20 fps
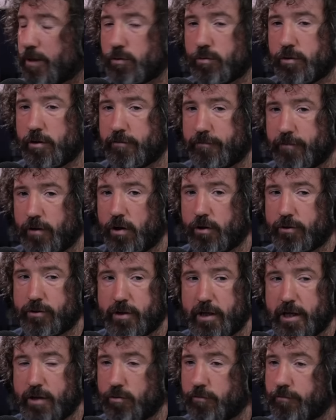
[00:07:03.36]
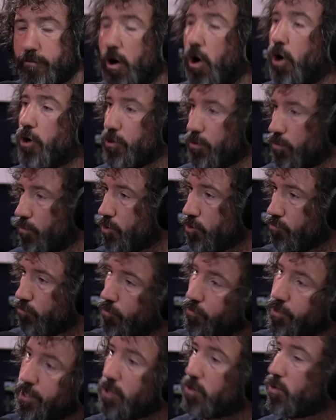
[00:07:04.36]
We couldn't afford enough oil to
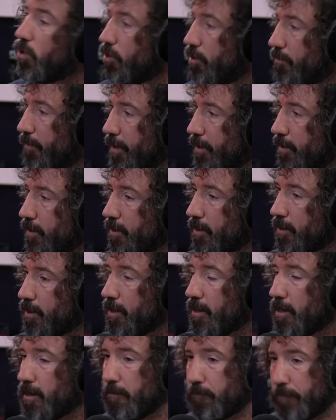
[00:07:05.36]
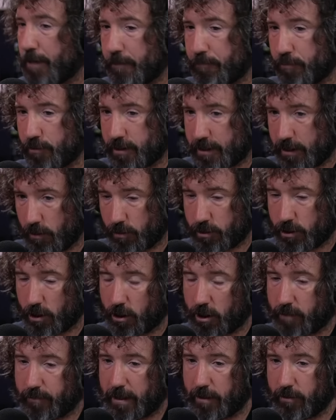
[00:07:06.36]
run the economy. People still
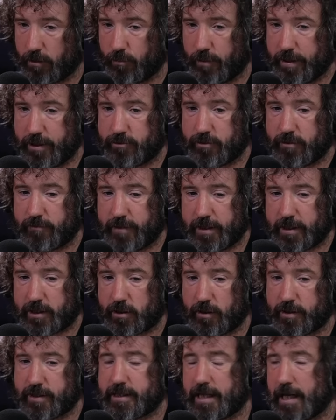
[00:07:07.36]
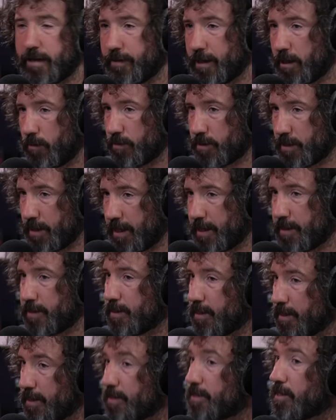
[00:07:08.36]
talk about the winter of discontent. That was
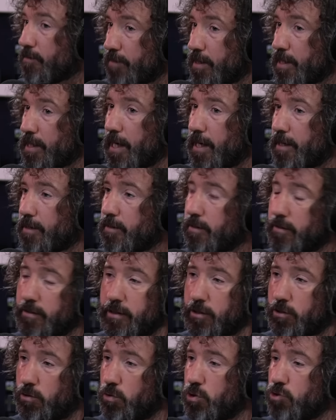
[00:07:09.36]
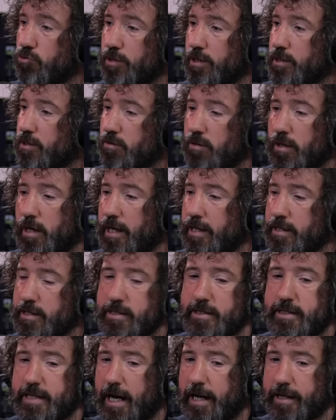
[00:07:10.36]
1978. The country's
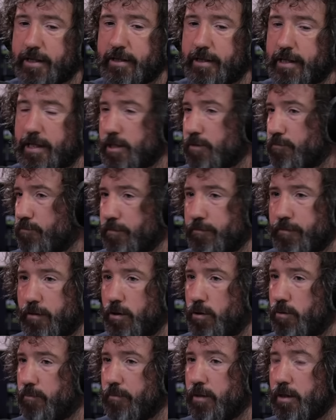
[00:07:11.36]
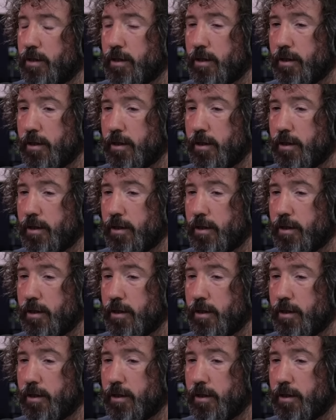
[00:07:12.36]
in dire need of reform.